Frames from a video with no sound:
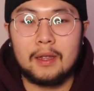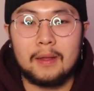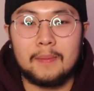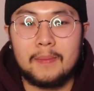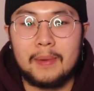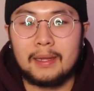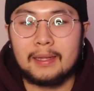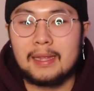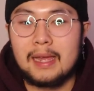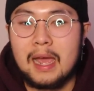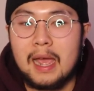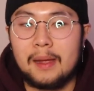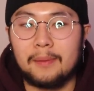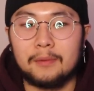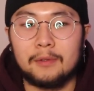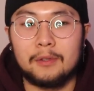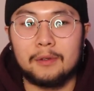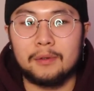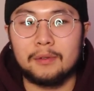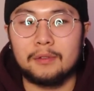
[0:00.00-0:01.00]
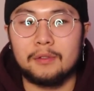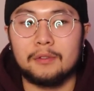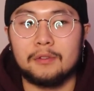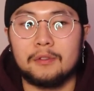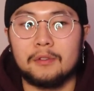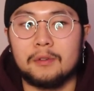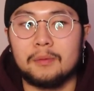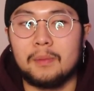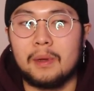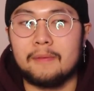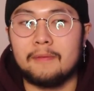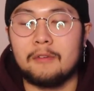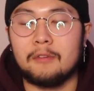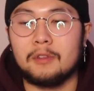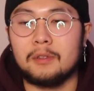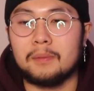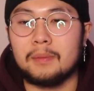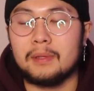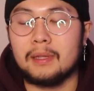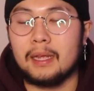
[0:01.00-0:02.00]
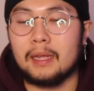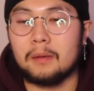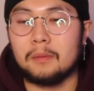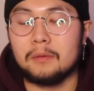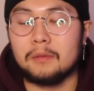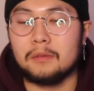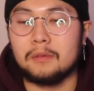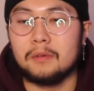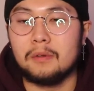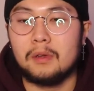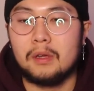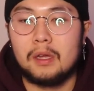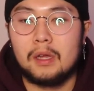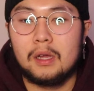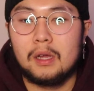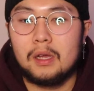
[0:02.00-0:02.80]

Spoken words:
in my time doing YouTube, I've only been able